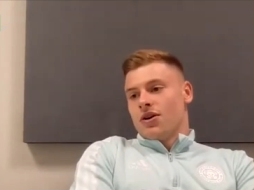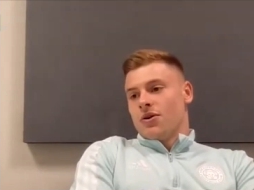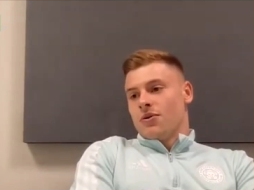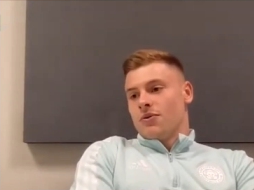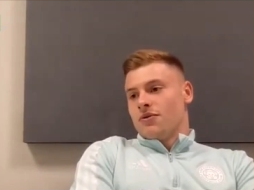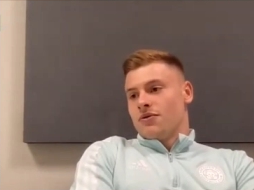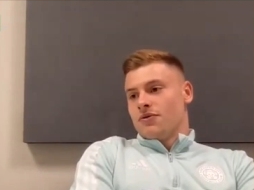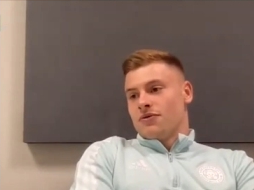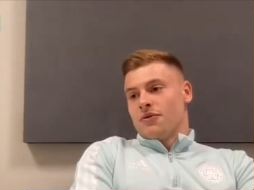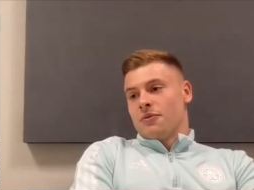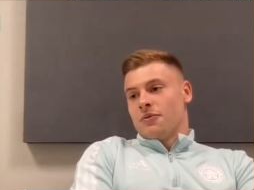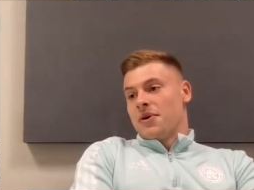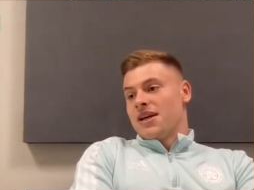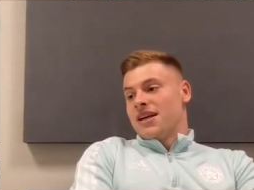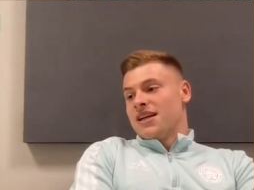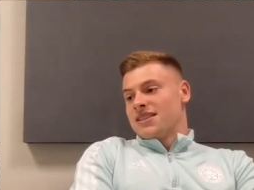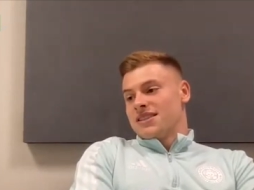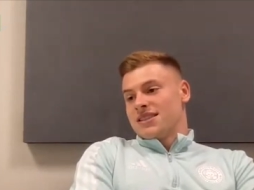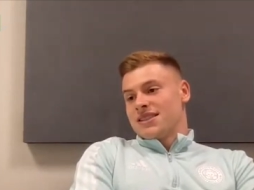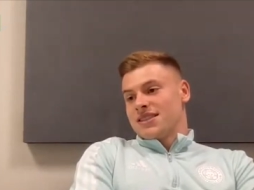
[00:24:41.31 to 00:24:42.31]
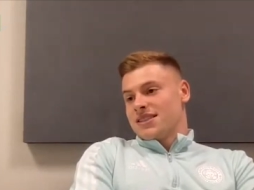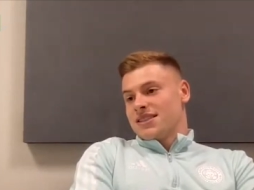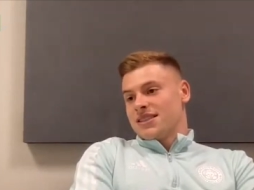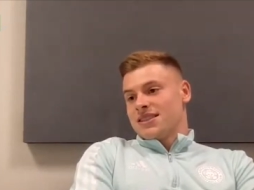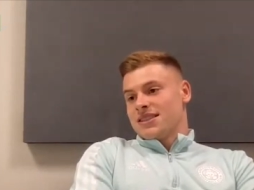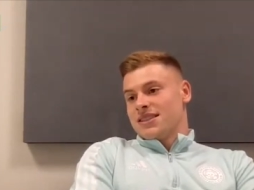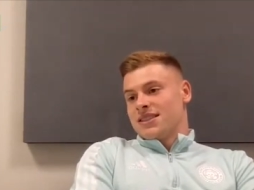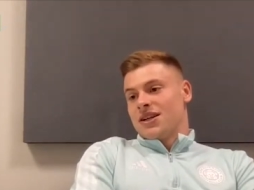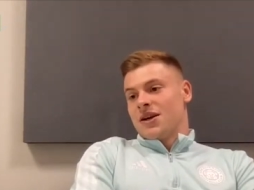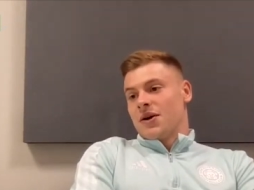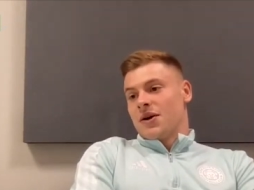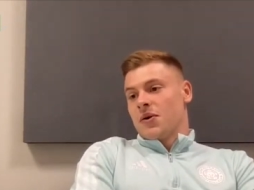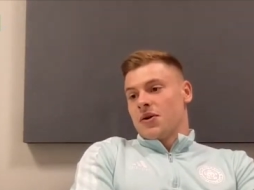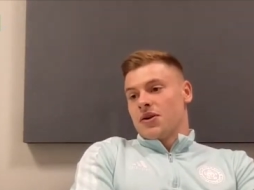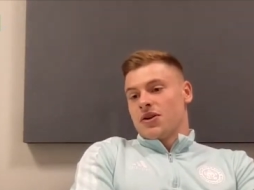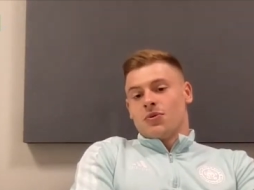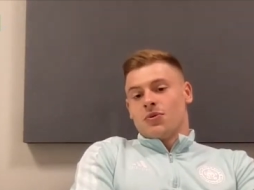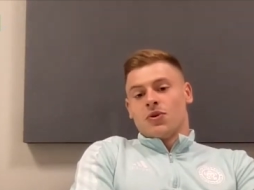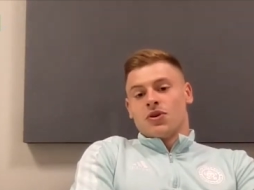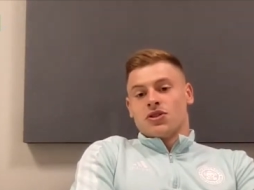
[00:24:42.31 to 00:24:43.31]
So for me, it's you
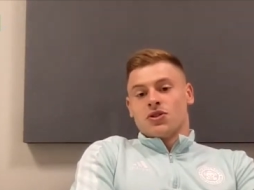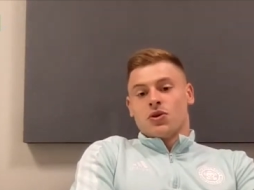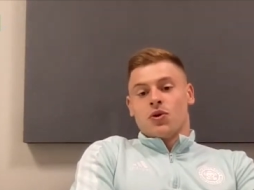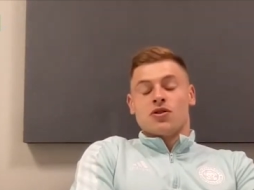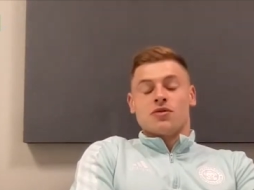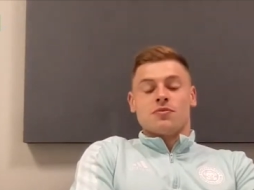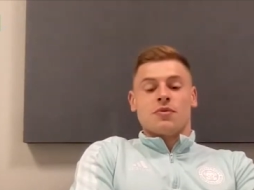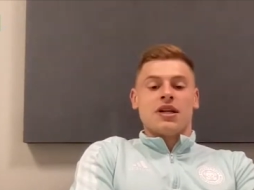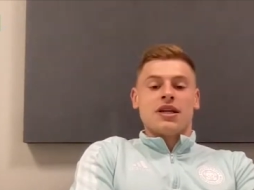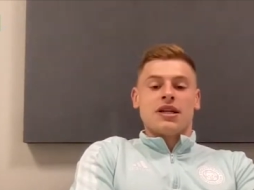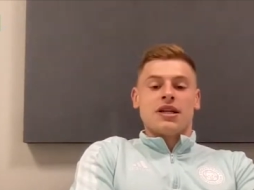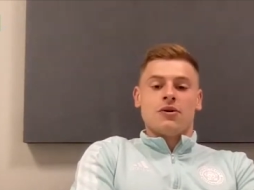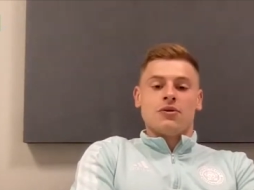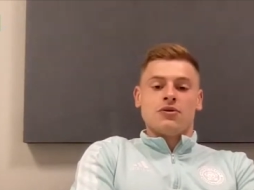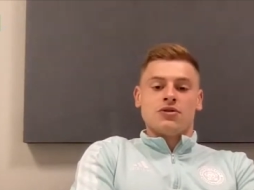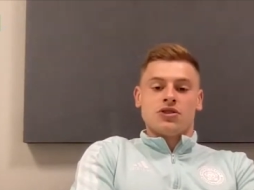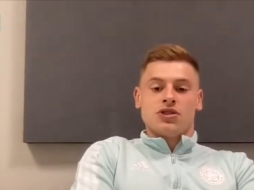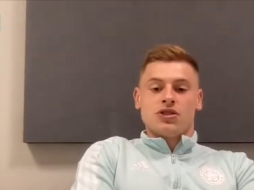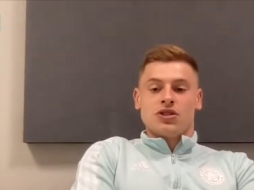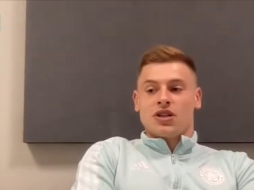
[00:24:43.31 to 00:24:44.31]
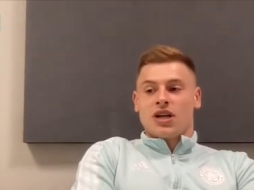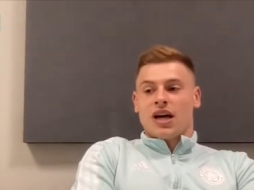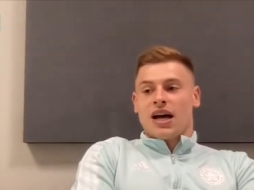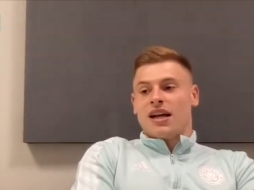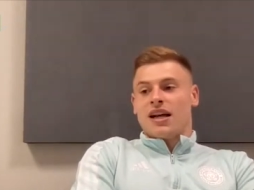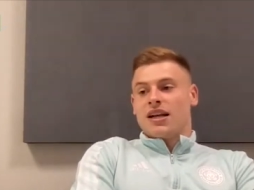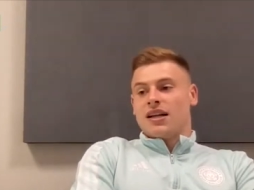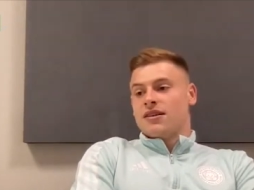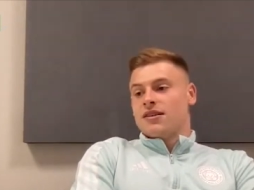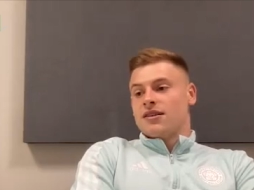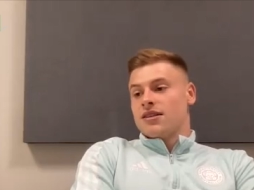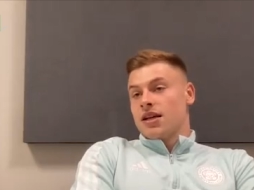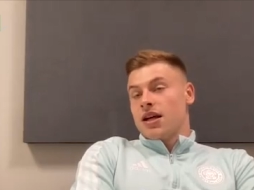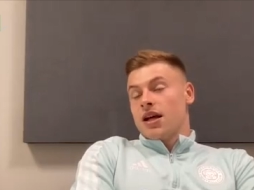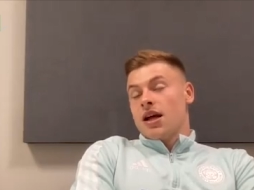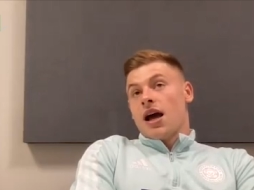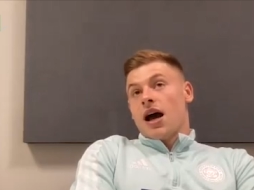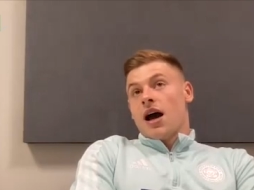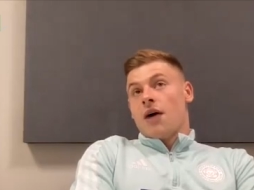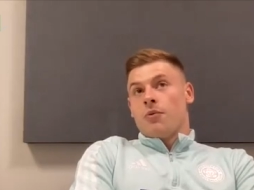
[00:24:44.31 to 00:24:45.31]
know you want to score as many goals as you can,
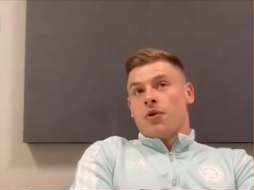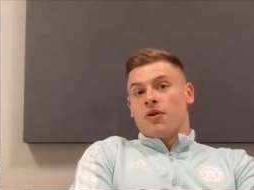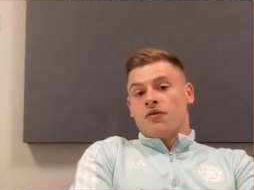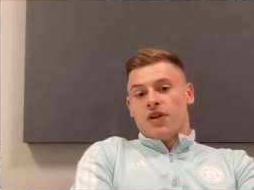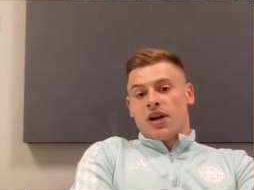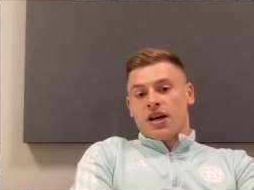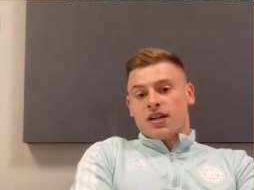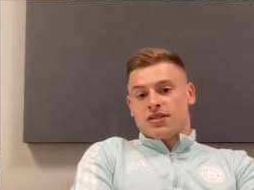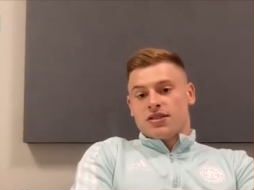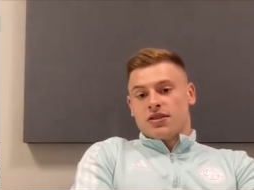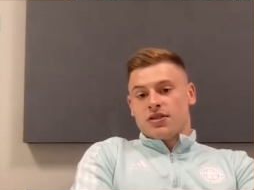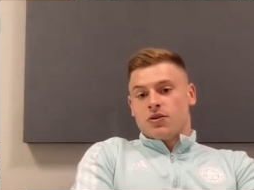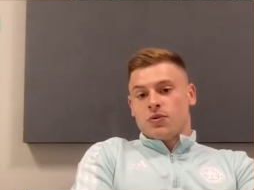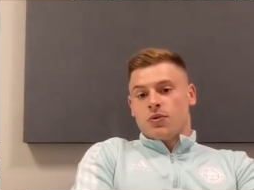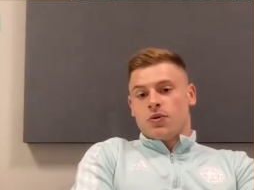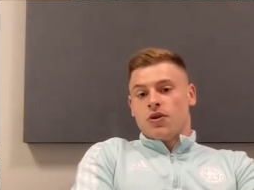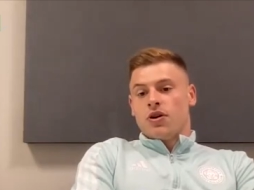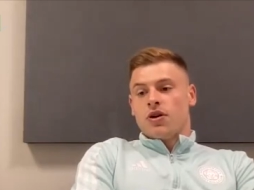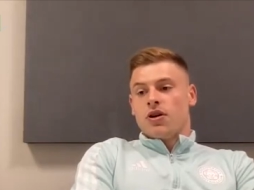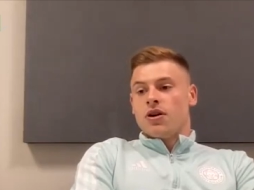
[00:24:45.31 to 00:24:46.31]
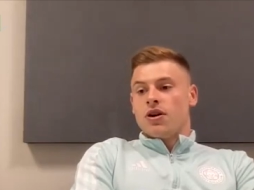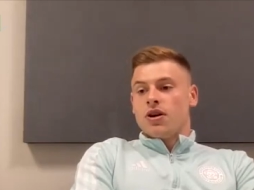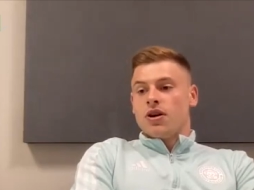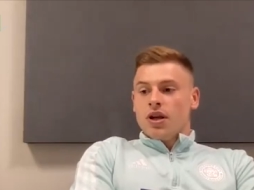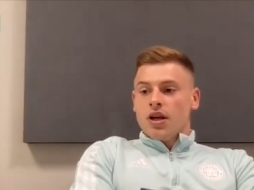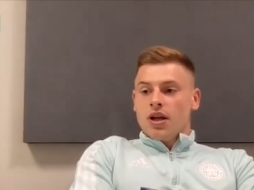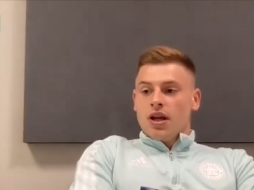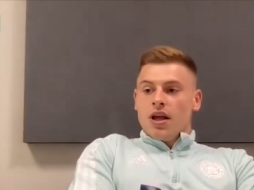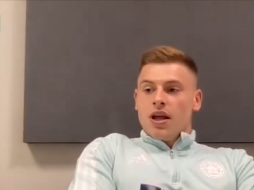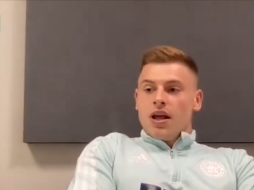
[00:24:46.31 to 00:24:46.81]
and and with Leicester, you want to